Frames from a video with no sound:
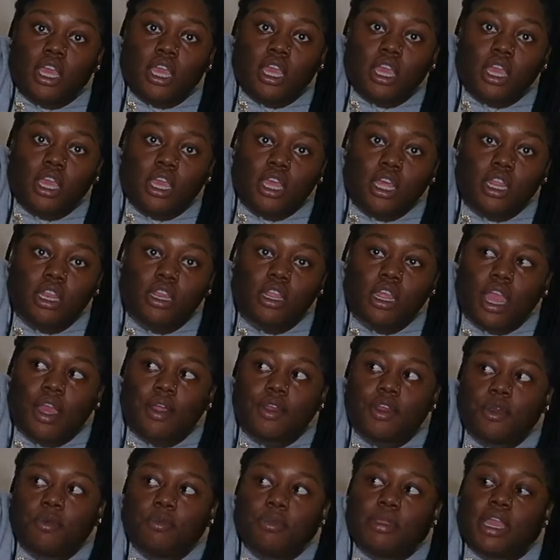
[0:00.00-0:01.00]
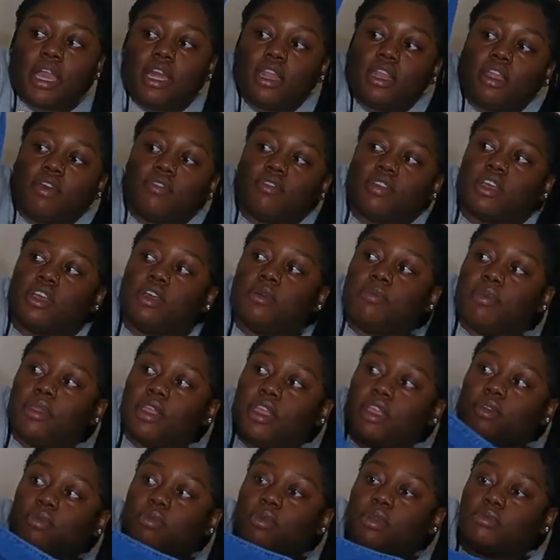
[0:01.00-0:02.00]
And y'all know me, I love a good
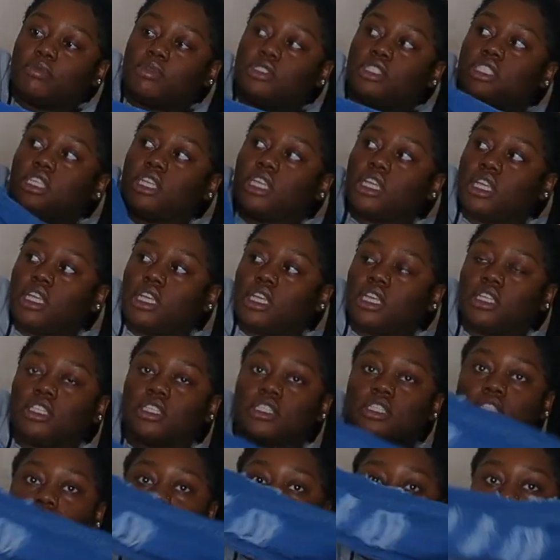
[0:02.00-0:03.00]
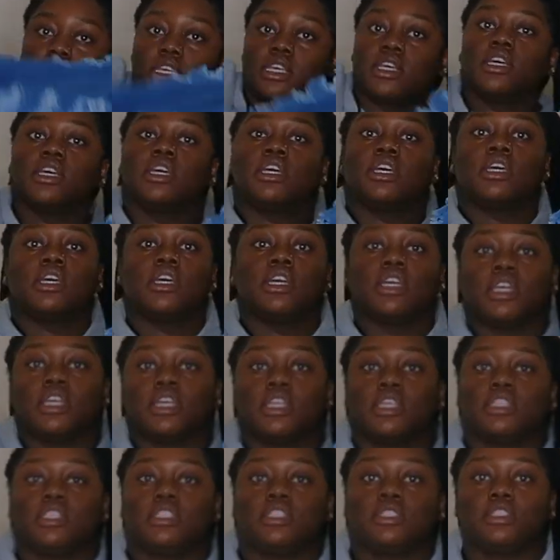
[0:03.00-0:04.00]
pair of ripped jeans,
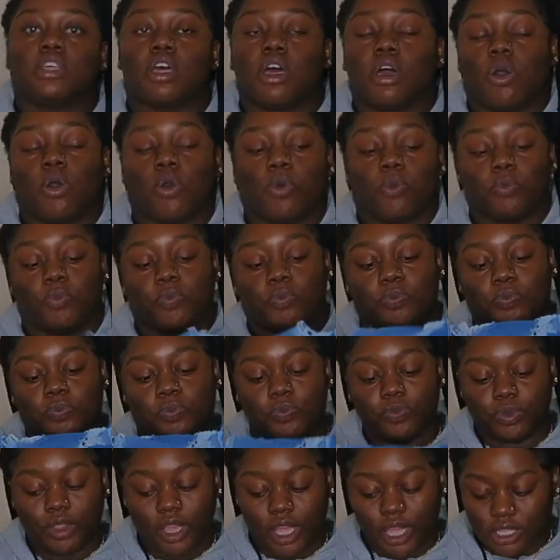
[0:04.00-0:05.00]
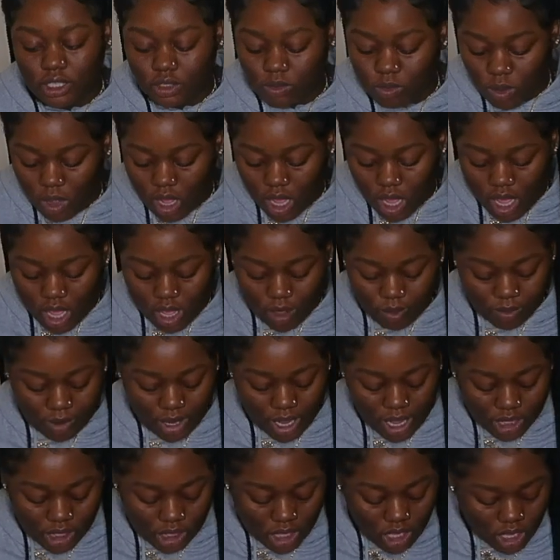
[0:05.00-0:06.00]
so that's why I
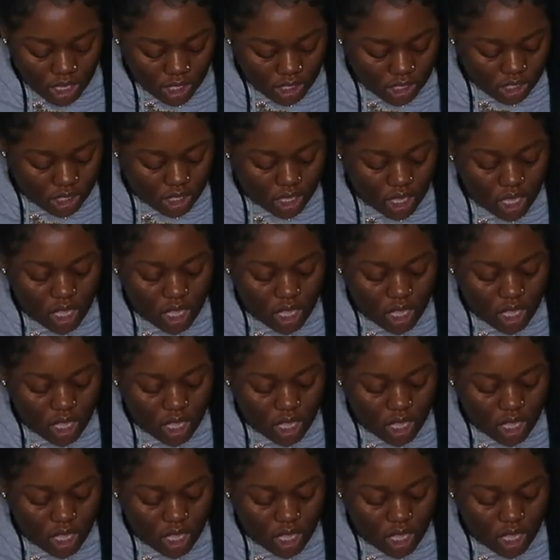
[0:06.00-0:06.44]
got these.